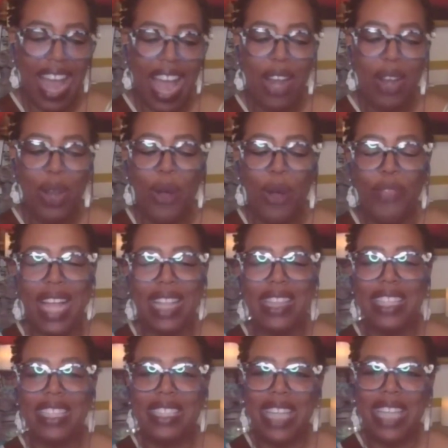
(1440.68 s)
And I know
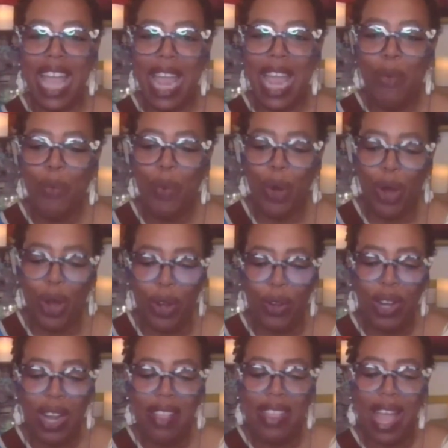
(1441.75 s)
that the same
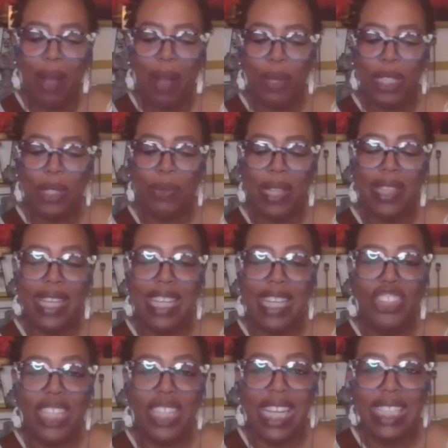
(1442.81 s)
word that was
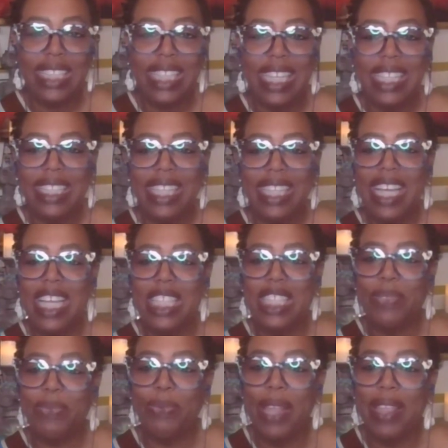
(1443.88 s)
within Jesus
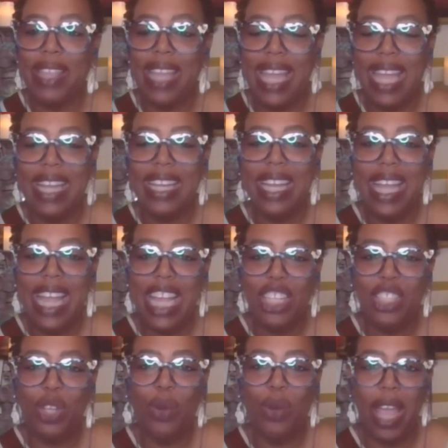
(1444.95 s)
is within
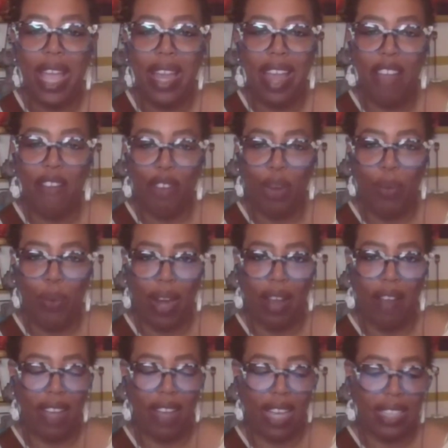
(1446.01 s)
each and every
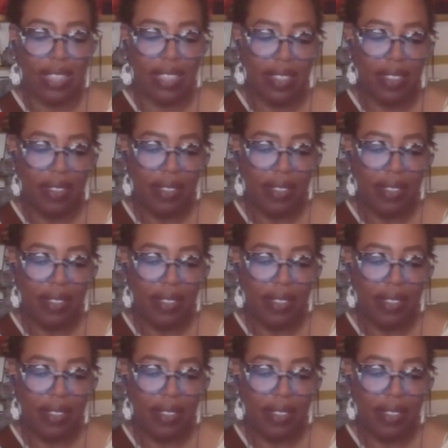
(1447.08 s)
one of us.